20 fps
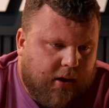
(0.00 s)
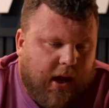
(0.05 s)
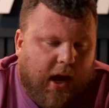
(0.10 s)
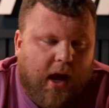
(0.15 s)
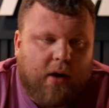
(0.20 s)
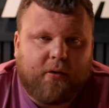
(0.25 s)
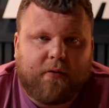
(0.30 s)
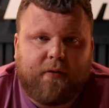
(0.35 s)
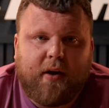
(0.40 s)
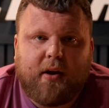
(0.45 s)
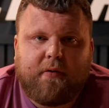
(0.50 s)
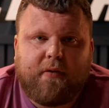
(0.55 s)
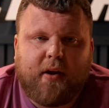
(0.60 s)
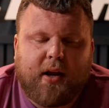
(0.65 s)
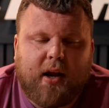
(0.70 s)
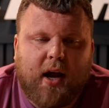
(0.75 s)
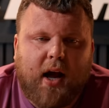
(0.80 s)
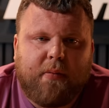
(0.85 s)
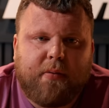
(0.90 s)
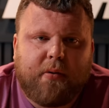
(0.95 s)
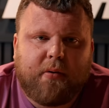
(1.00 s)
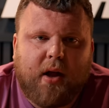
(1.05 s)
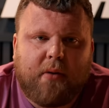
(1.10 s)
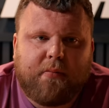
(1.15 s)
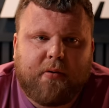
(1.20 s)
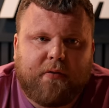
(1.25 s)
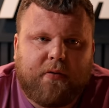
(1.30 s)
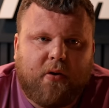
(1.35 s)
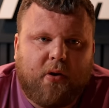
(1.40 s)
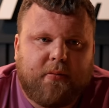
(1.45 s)
yeah, I was very, very happy with that
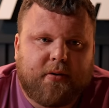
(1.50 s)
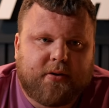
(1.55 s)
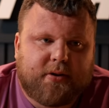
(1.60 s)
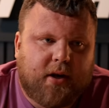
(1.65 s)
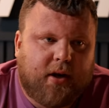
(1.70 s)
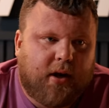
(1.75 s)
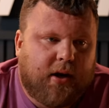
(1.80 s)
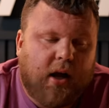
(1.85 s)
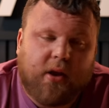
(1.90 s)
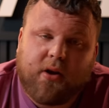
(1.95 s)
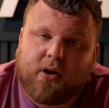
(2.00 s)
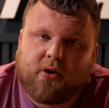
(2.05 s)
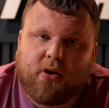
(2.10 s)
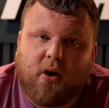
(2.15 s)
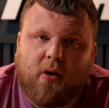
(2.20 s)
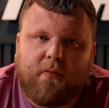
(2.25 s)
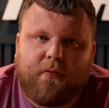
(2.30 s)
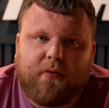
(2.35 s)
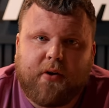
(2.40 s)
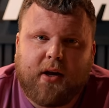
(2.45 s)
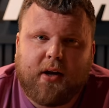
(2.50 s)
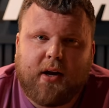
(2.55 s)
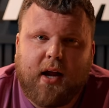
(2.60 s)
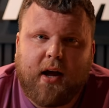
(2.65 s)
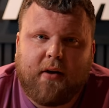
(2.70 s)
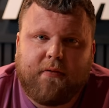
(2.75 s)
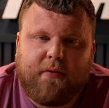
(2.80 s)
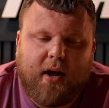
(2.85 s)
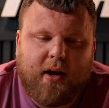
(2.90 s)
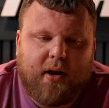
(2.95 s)
performance there. Another top 3 in
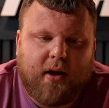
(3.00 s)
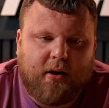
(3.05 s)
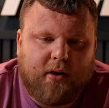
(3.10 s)
that event,